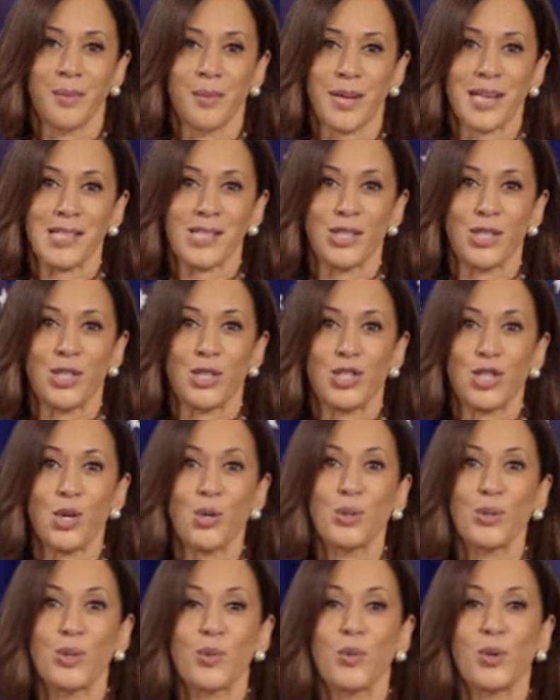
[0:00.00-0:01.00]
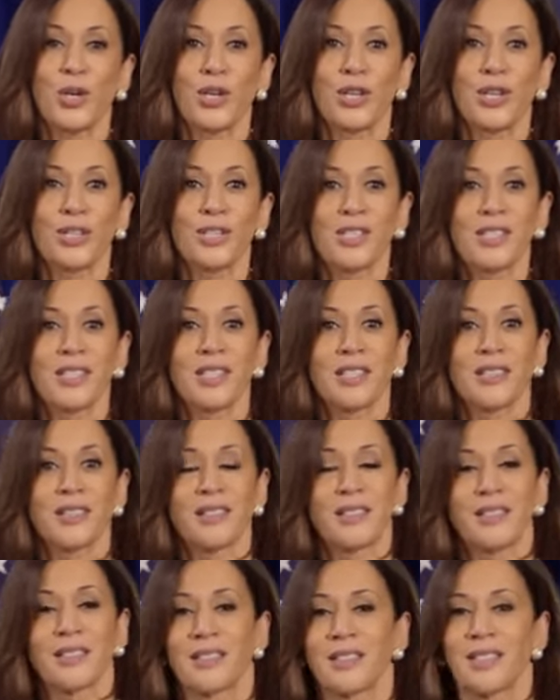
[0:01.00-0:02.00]
Because in Joe's words,
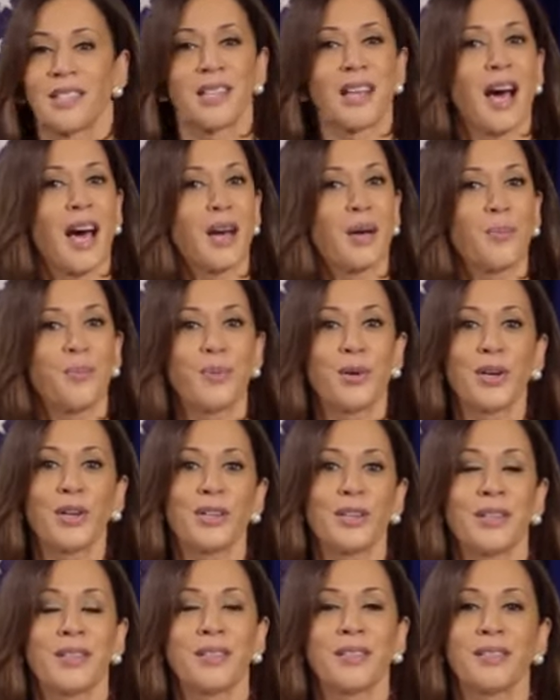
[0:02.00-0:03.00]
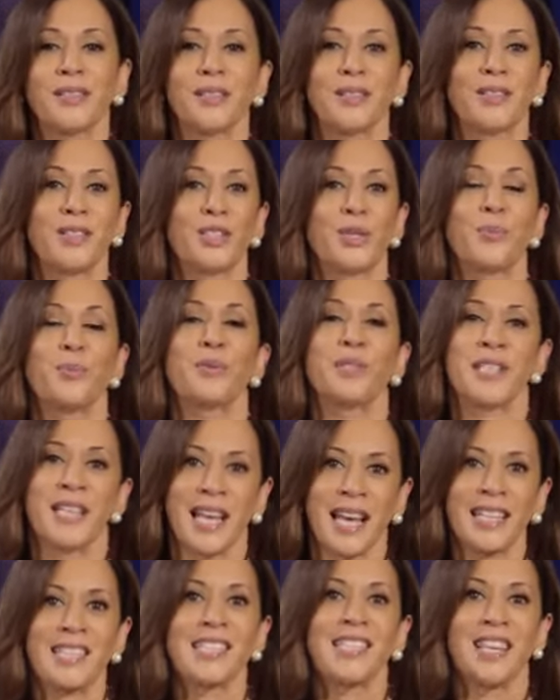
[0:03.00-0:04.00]
it's not a burden to
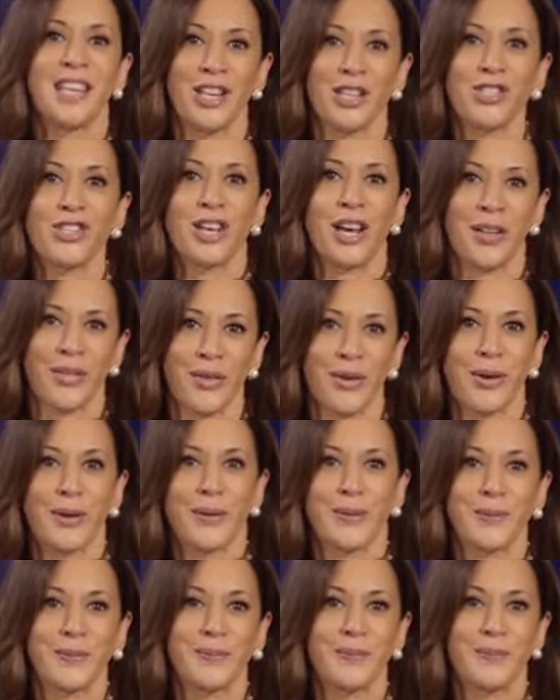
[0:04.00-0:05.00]
protect each other.